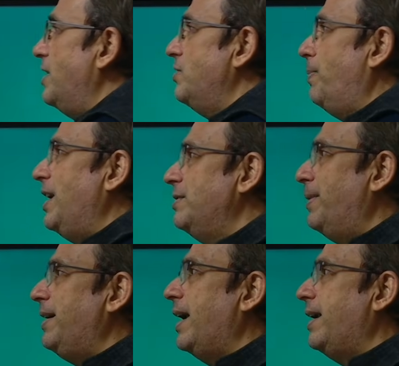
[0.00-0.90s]
the
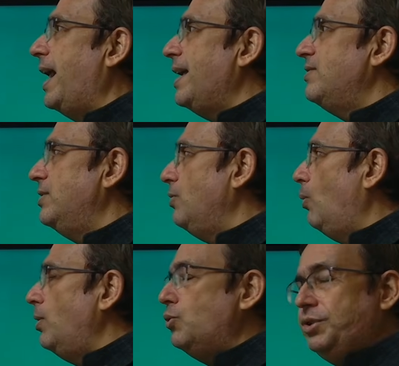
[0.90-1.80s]
displacement at x is
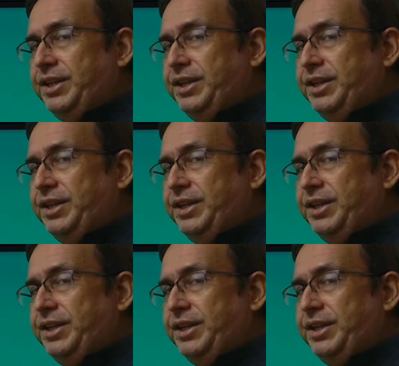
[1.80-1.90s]
equal to